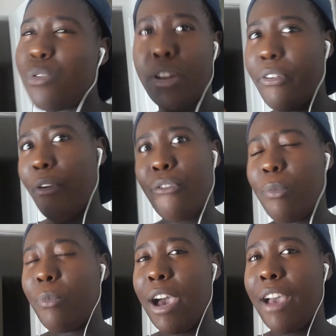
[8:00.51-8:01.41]
different
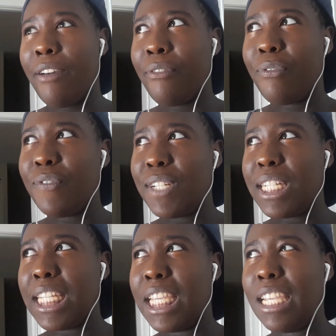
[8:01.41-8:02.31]
from what I've
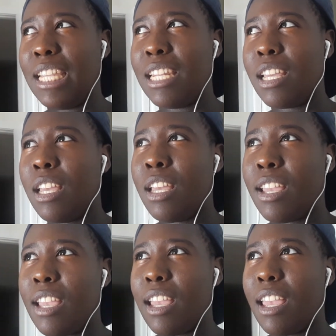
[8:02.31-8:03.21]
seen
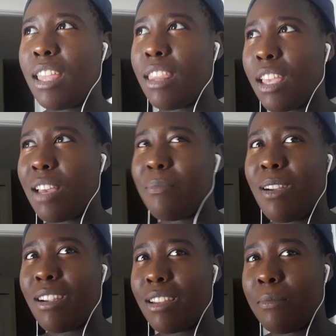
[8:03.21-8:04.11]
in like
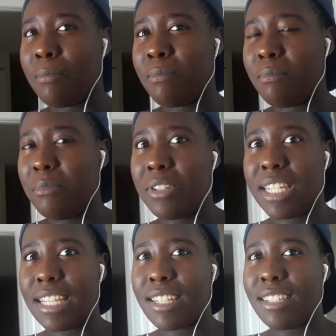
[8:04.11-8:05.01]
American
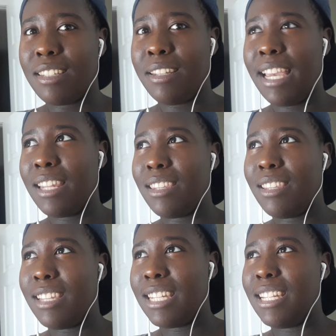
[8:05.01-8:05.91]
music. Like
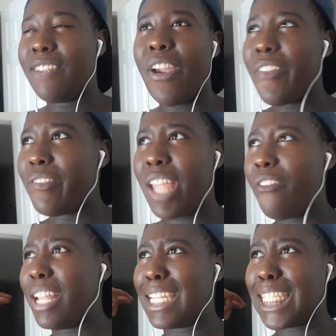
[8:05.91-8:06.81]

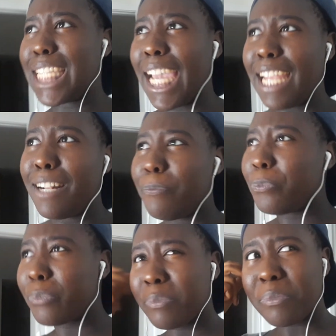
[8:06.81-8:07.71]
everything is tight,
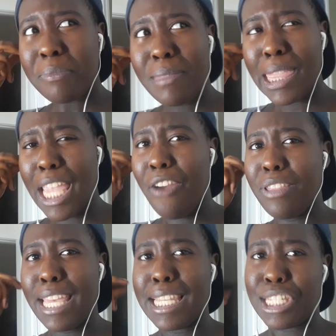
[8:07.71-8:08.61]

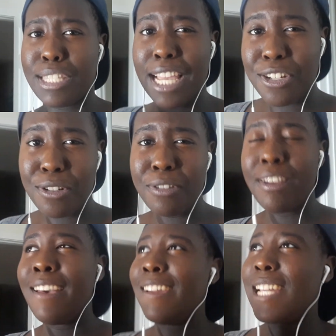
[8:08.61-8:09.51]
everything's intentional,
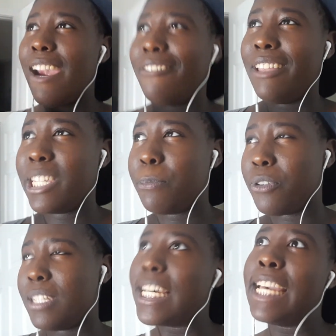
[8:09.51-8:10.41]
everything's
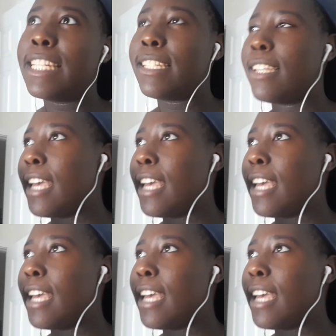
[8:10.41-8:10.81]
precise,